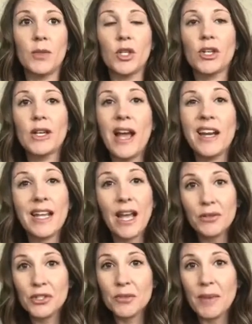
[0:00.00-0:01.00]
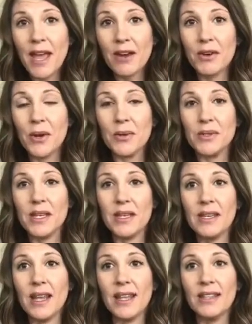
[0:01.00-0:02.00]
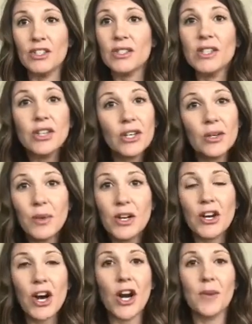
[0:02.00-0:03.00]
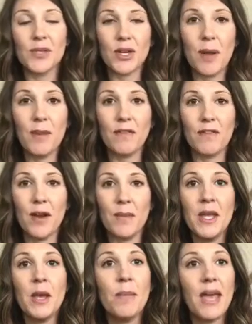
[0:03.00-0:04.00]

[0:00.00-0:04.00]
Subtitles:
learn how to count your macros, and just learn where your carbs are coming from.